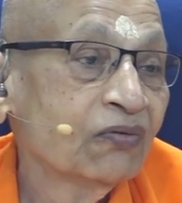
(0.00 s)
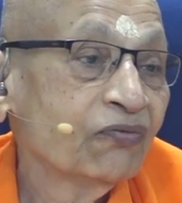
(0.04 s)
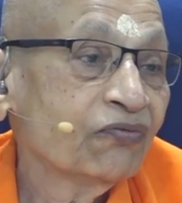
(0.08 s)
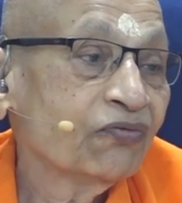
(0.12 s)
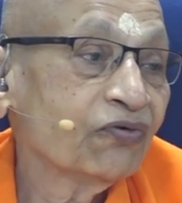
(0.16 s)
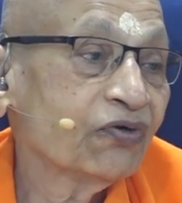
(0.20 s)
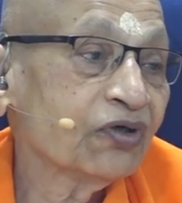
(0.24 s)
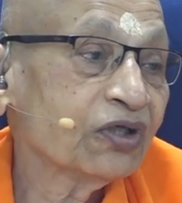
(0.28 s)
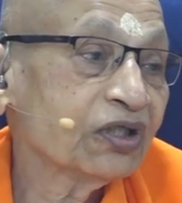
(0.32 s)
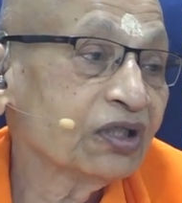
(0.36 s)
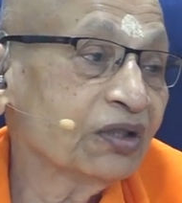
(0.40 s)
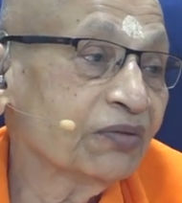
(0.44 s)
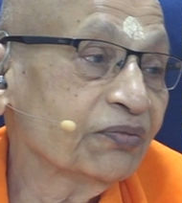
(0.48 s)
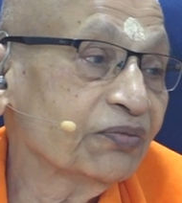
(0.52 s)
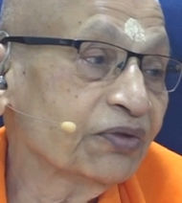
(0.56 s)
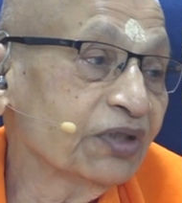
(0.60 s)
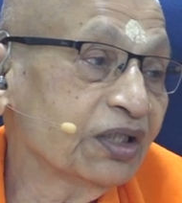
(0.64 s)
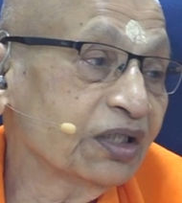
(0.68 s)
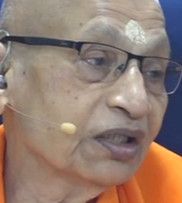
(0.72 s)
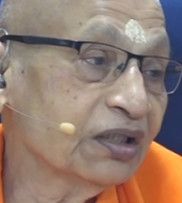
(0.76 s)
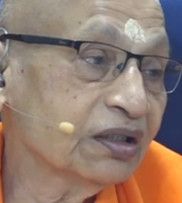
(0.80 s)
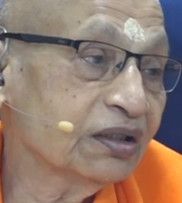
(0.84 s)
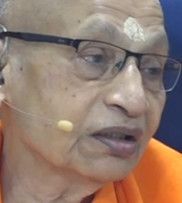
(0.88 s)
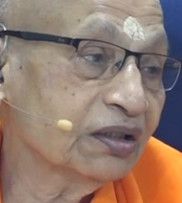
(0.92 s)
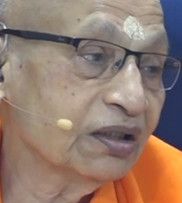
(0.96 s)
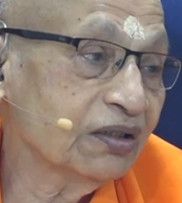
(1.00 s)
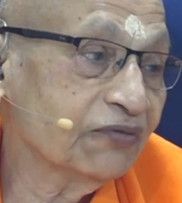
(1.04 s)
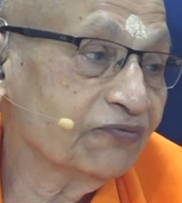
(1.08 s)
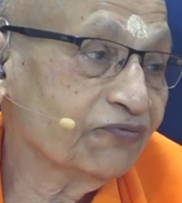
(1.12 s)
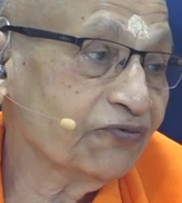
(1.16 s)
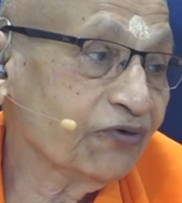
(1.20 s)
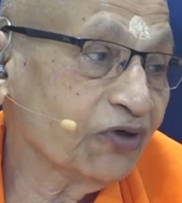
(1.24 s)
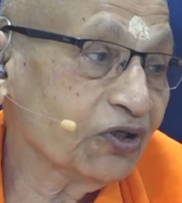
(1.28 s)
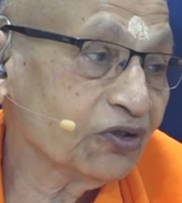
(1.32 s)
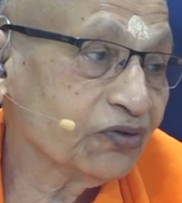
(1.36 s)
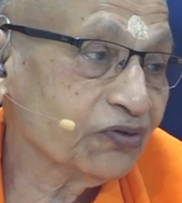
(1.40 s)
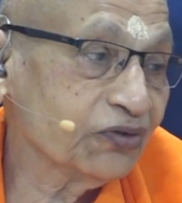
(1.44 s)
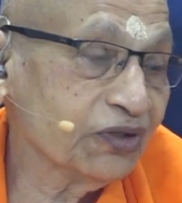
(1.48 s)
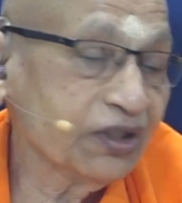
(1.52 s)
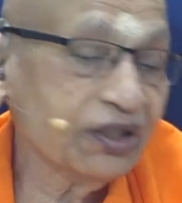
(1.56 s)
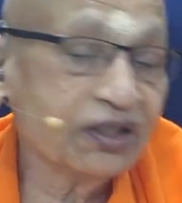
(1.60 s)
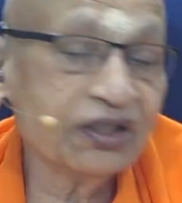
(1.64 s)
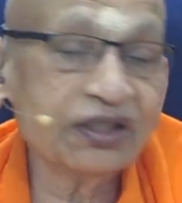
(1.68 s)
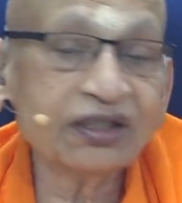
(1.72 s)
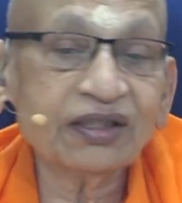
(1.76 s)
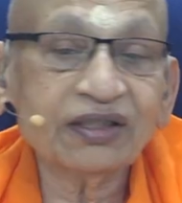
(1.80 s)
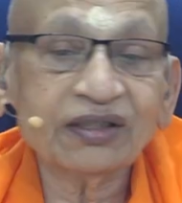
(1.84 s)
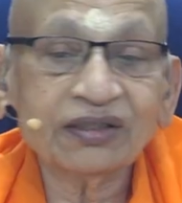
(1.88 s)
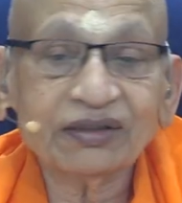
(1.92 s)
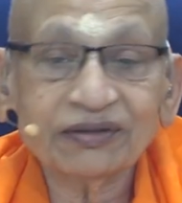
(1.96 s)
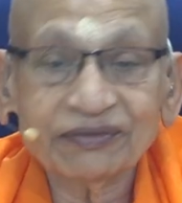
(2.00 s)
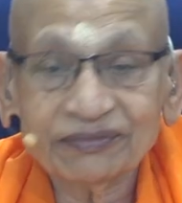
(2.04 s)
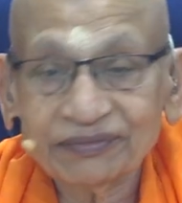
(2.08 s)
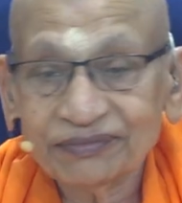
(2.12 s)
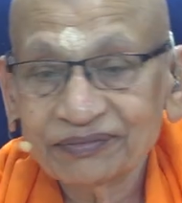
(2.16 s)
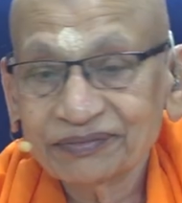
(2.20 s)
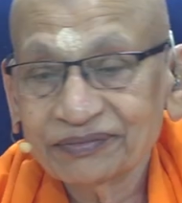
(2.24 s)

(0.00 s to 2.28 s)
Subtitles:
for some reason, unfortunate reason,